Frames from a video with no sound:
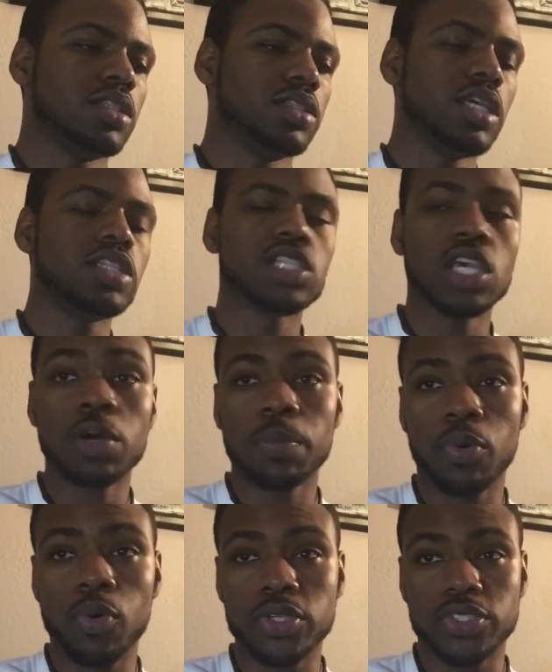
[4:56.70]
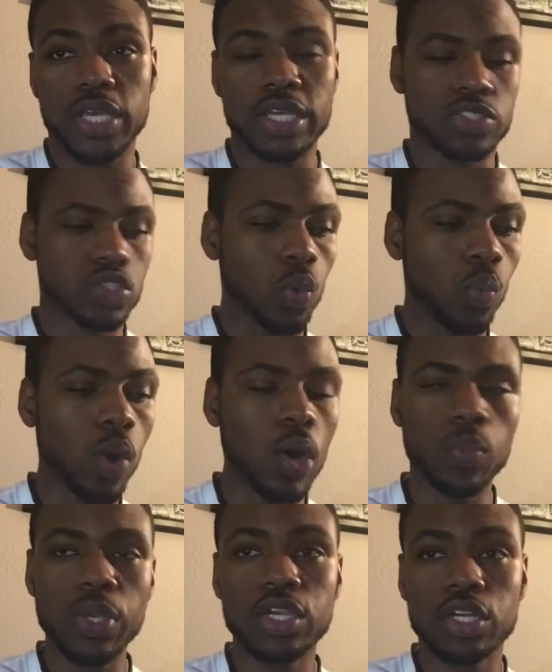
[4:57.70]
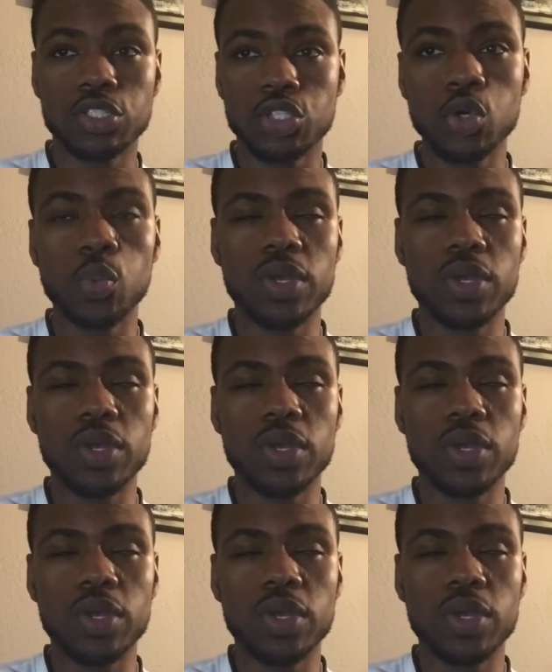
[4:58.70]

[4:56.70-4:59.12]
detailed points as to what we could do